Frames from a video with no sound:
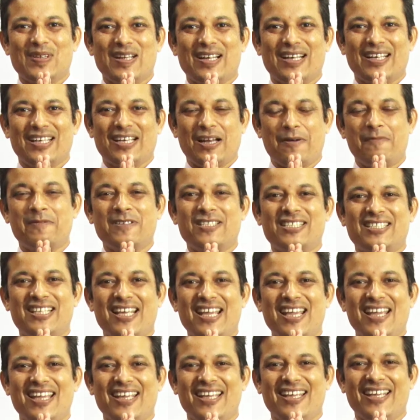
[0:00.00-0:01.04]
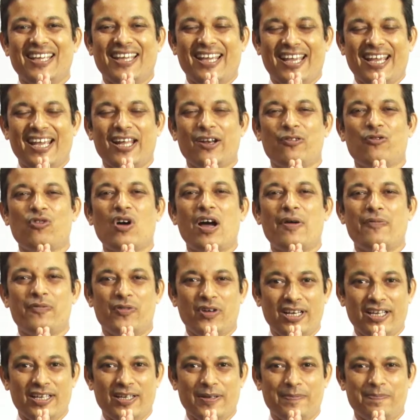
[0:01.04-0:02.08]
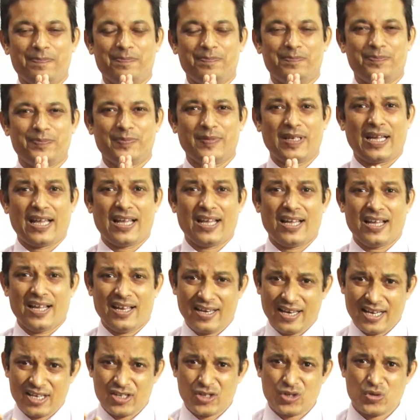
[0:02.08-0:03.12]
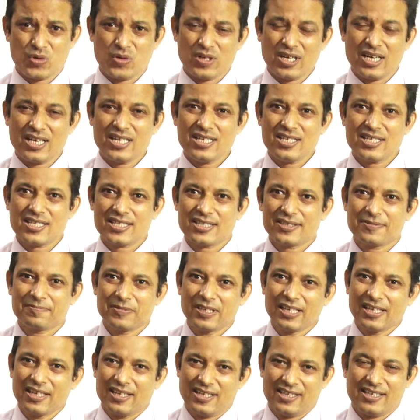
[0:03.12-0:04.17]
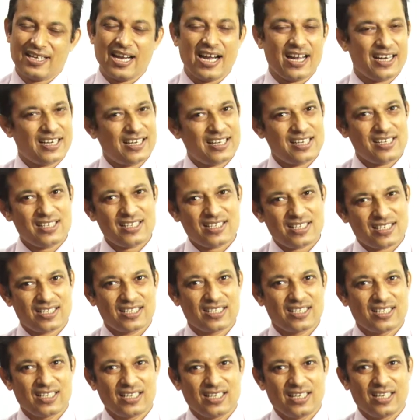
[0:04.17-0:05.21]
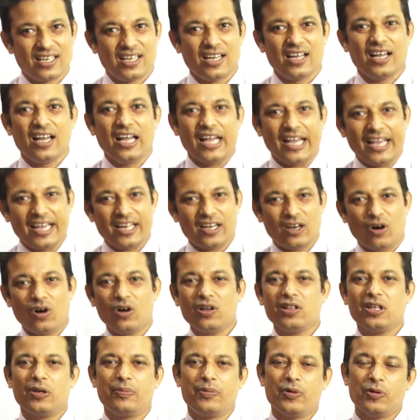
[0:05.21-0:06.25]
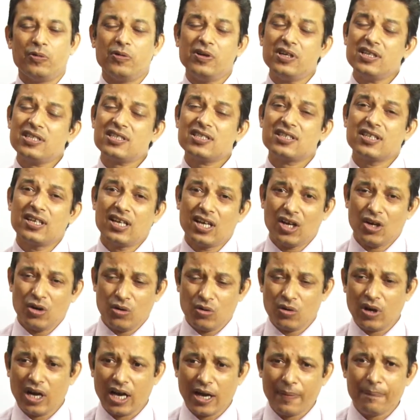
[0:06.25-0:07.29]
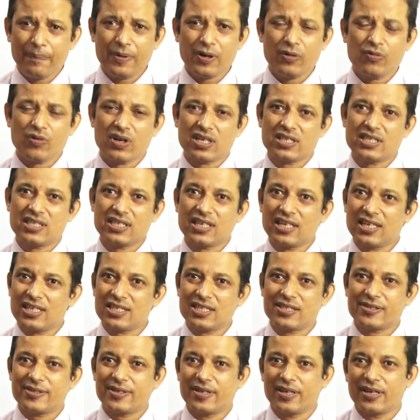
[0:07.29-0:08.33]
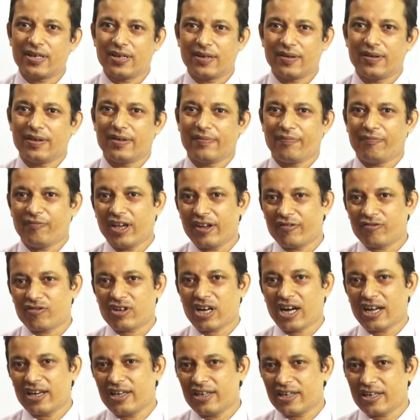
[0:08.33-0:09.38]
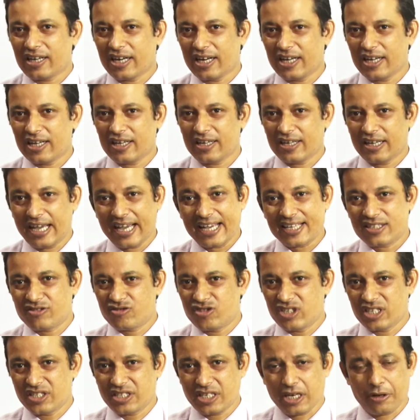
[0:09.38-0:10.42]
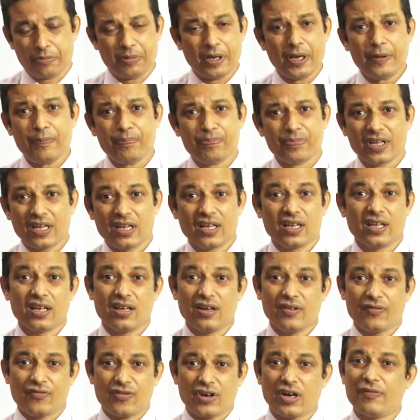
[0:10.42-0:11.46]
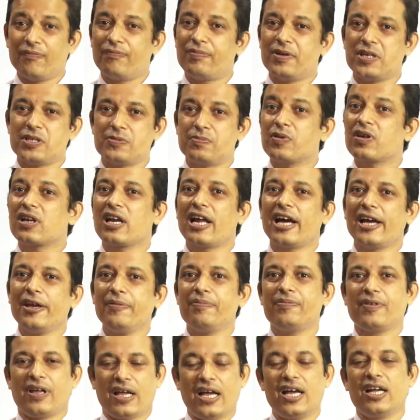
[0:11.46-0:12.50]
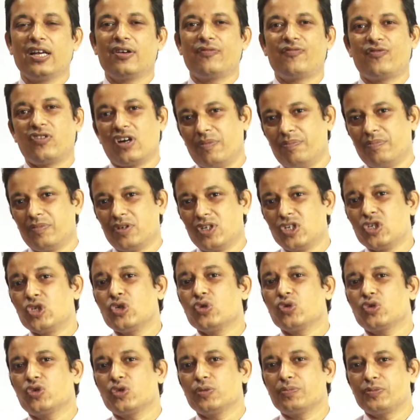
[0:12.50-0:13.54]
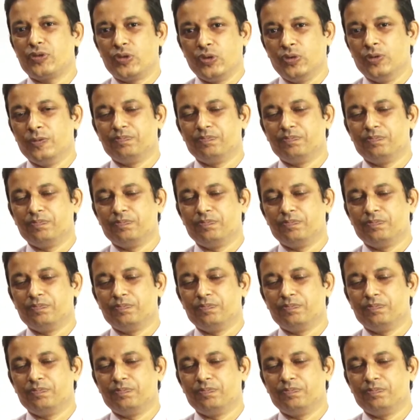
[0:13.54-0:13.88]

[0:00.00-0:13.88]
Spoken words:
Namaste and warm welcome, dear students, guardians and all the viewers who have been watching us in Kalika SDTV from Facebook Live and from YouTube too.